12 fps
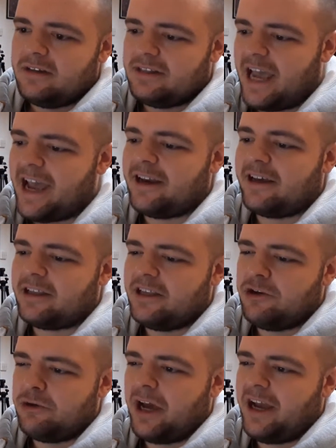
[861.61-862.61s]
technically
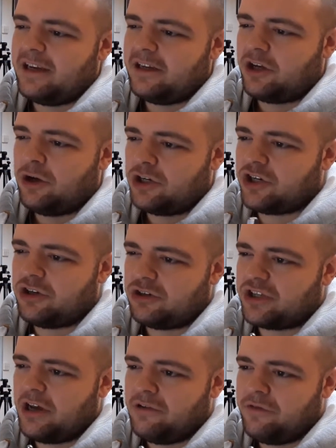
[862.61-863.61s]
you kind of cushion
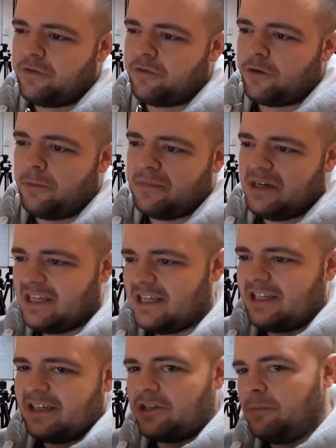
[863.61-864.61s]
yourself from
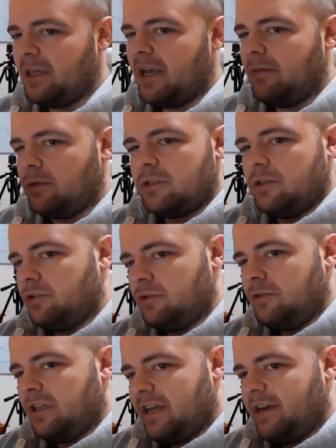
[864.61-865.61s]
needing to be able to
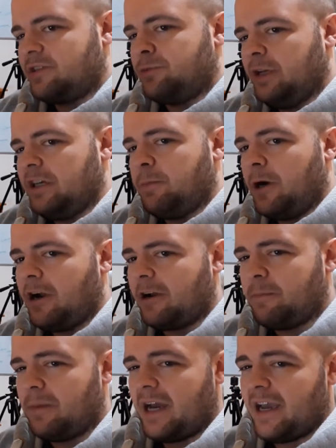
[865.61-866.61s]
do the next week
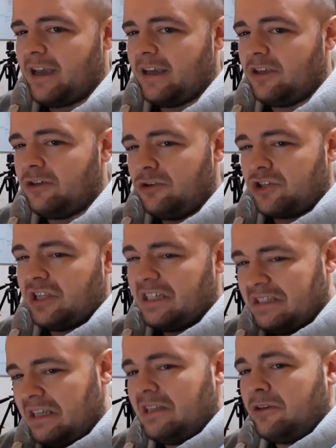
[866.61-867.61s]
part by usually
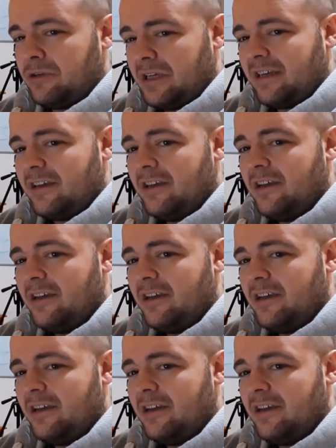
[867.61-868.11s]
deloading.